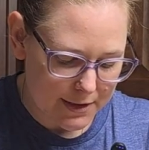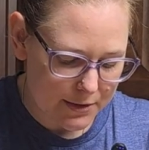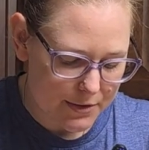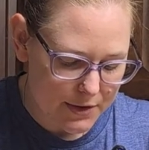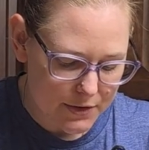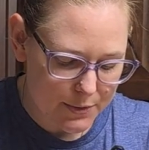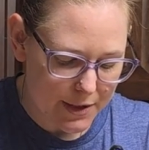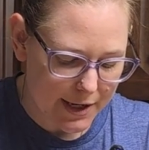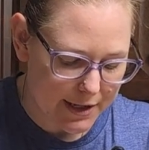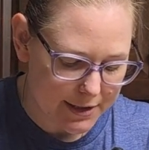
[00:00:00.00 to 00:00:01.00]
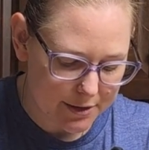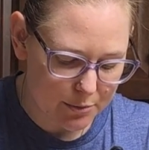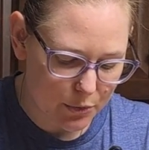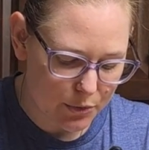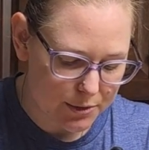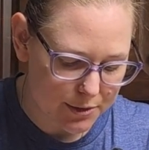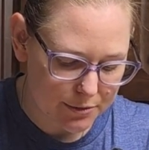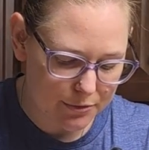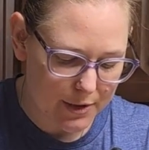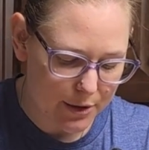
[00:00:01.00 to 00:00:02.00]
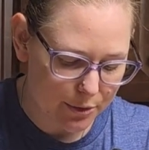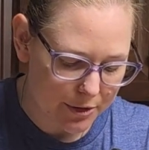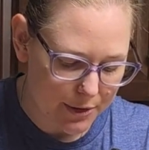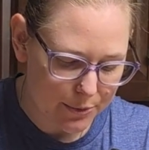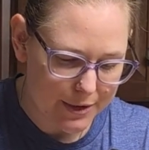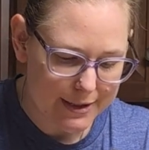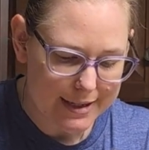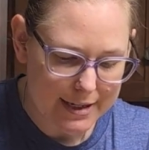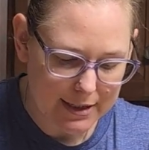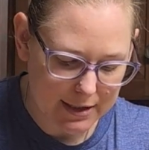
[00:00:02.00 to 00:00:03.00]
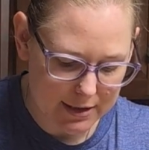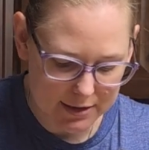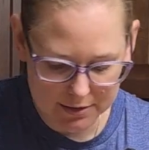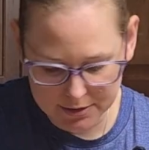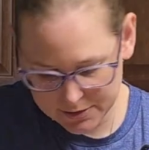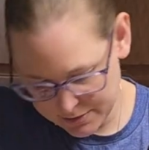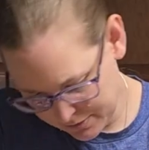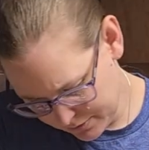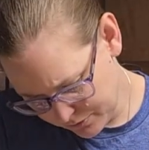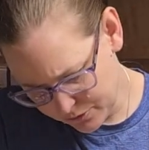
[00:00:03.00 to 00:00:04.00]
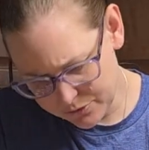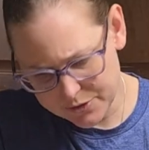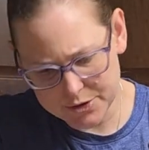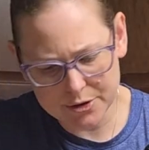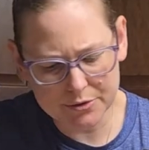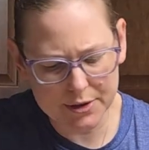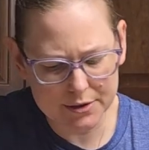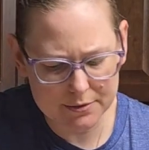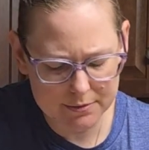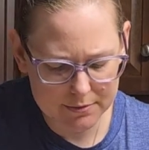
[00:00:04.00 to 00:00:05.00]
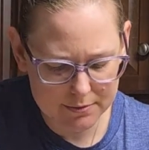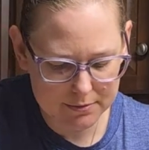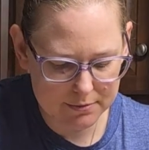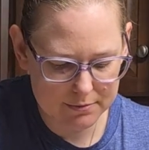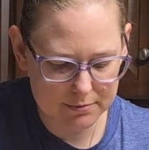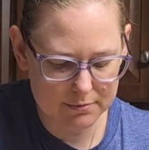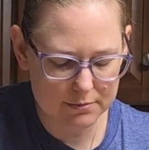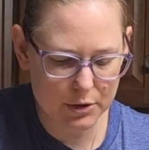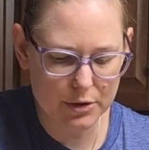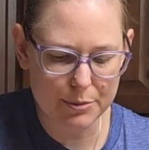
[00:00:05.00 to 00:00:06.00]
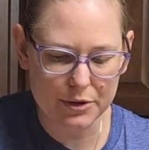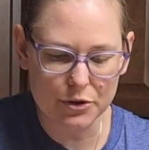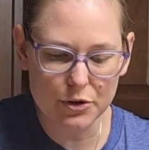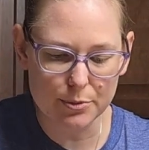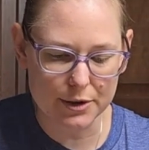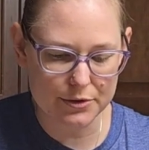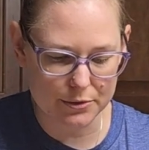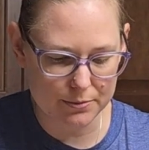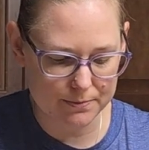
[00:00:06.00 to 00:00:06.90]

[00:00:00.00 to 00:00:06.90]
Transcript: Now, since we added more flour than we needed, for fear of it clumping too much,